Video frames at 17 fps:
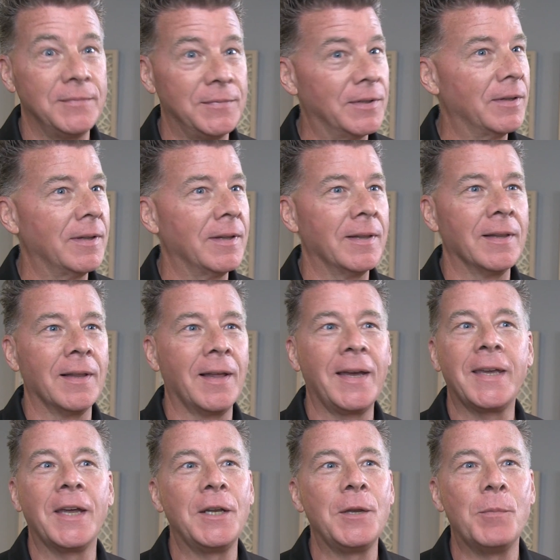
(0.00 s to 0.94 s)

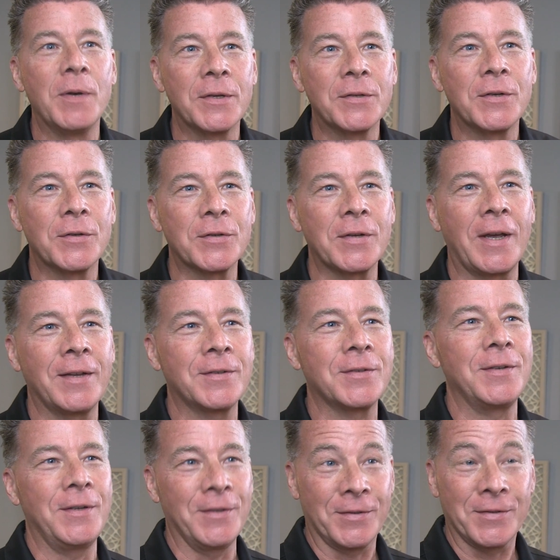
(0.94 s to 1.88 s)
like any business, that
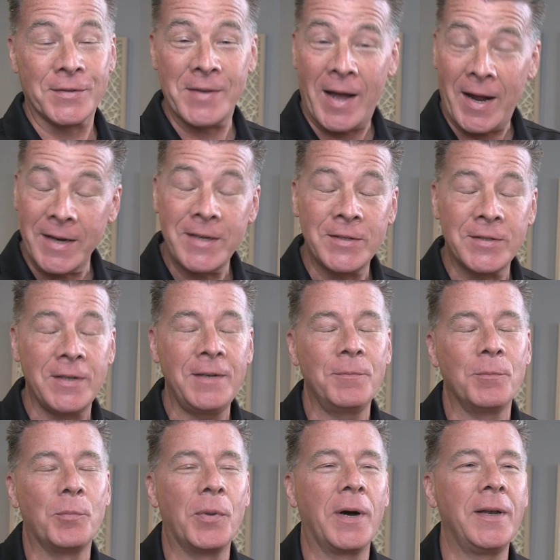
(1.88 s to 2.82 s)
it's not
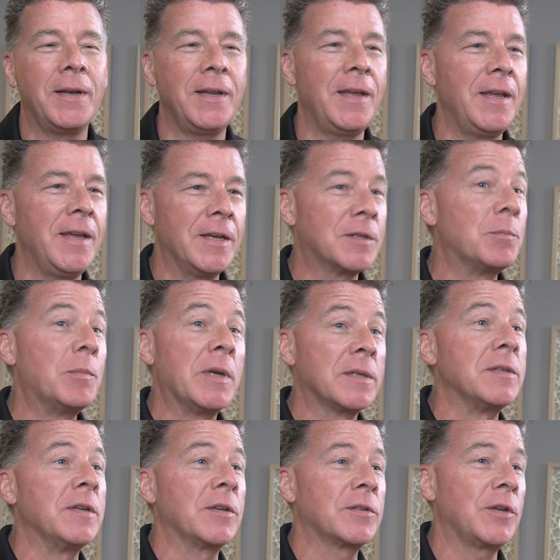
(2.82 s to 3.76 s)
easy, but it's
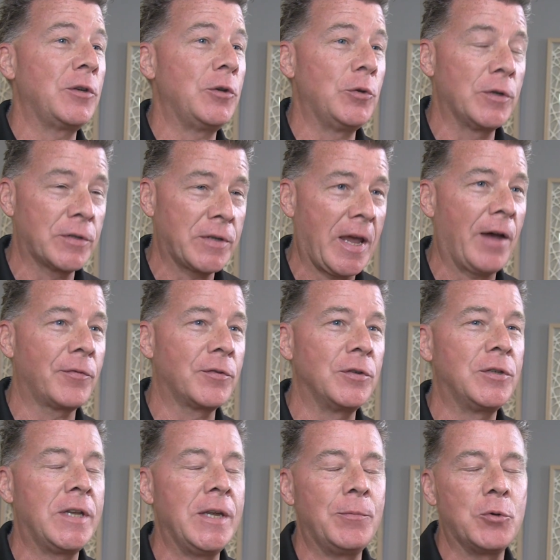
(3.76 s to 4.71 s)
business, and you just have
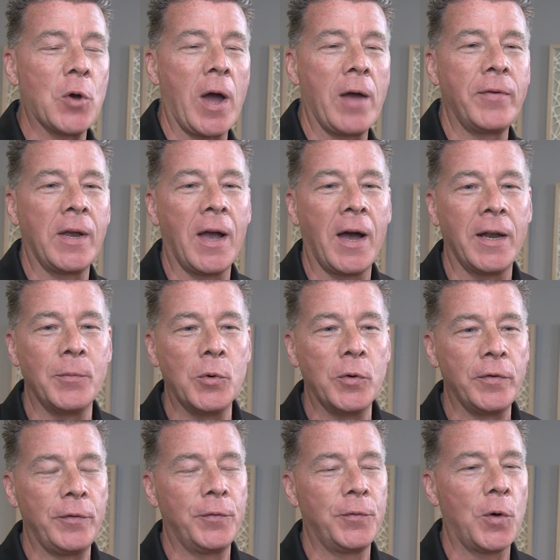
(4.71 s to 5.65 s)
to keep driving on and
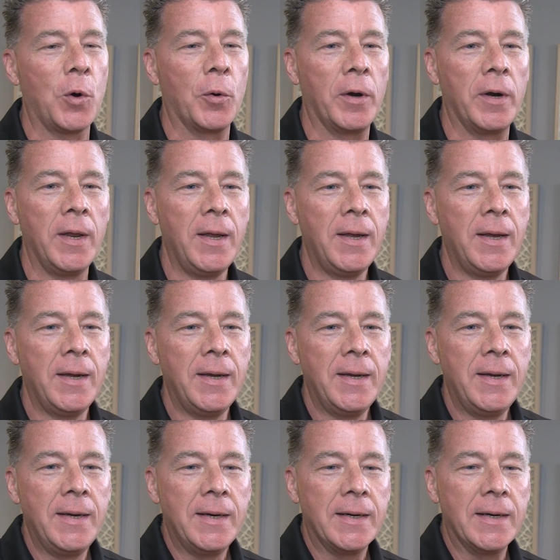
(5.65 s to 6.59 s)
moving forward.
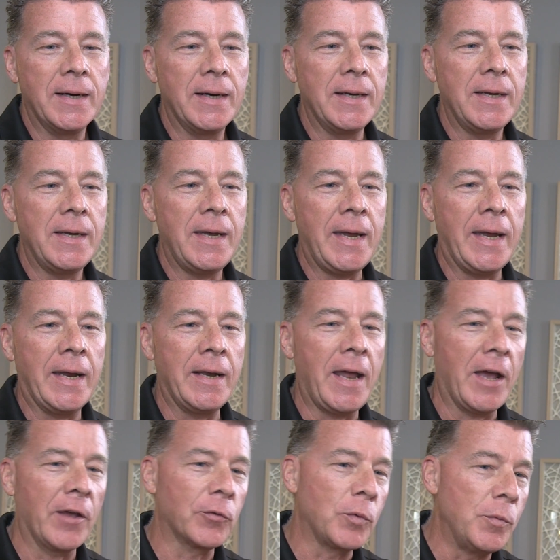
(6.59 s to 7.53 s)
And
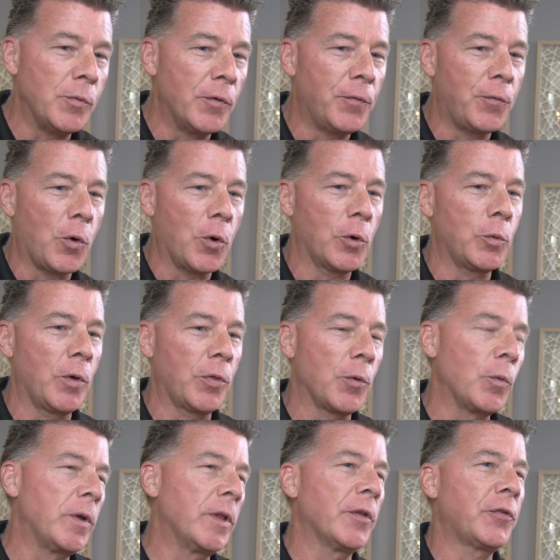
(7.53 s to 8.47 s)
as we move forward with
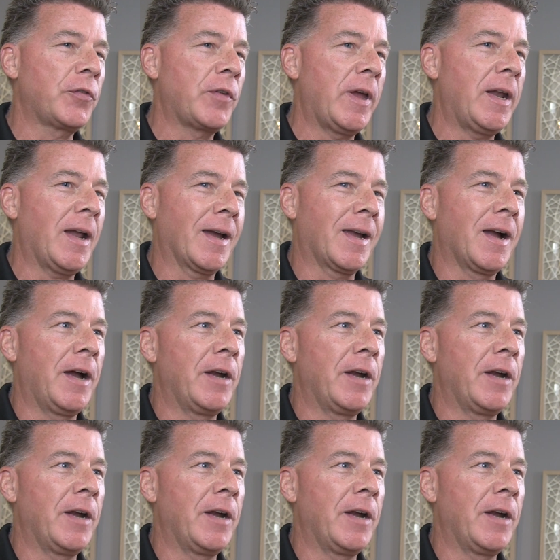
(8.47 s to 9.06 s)
the real estate,